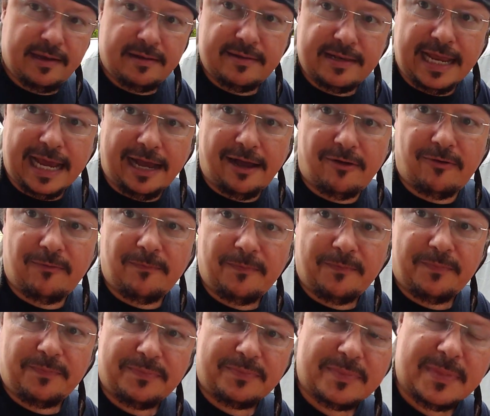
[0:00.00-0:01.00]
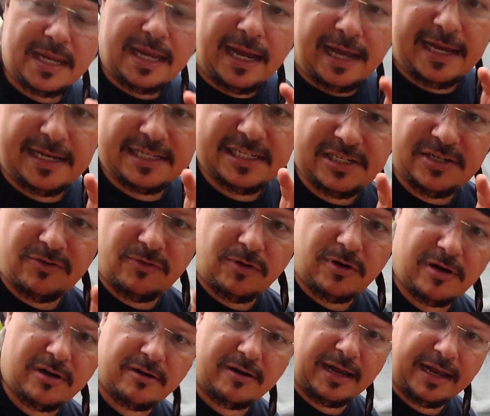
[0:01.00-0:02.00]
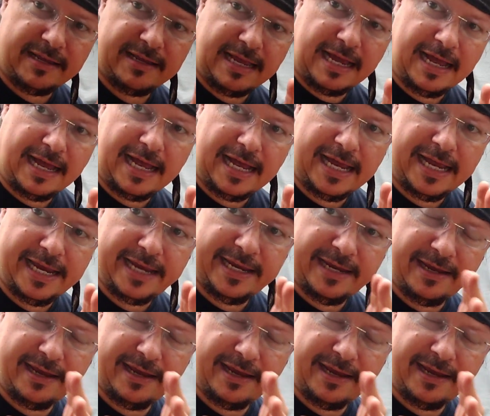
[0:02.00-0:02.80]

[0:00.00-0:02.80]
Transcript: Now, I saw a guy,